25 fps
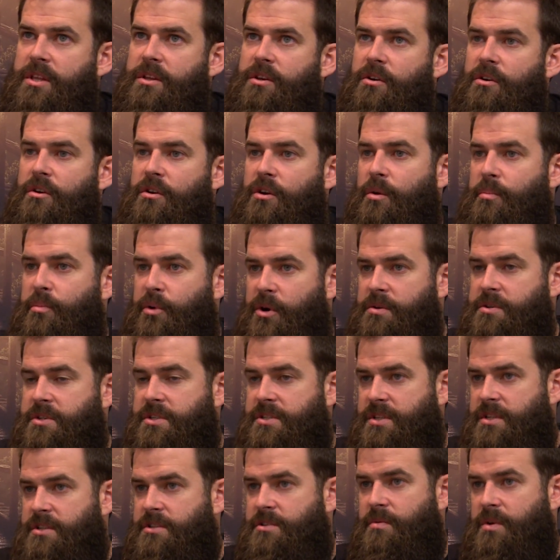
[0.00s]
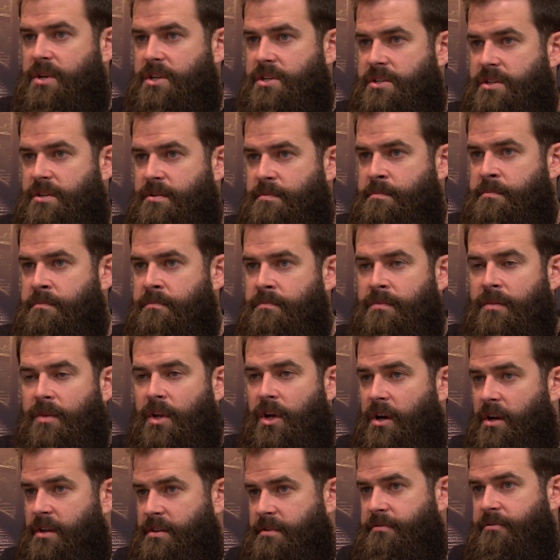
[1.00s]
that you're going to approach a situation
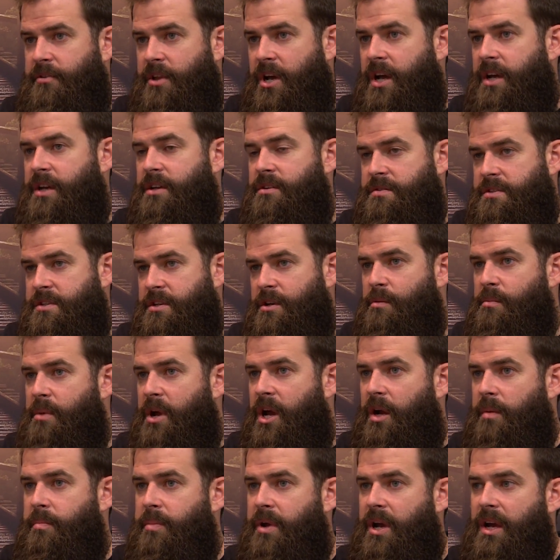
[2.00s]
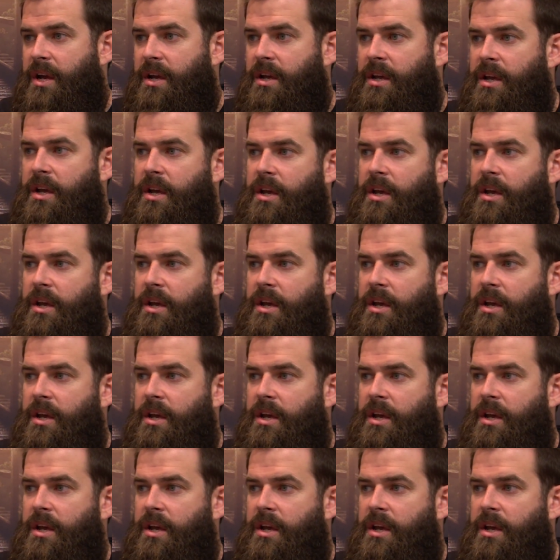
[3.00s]
on the fly using your backpack.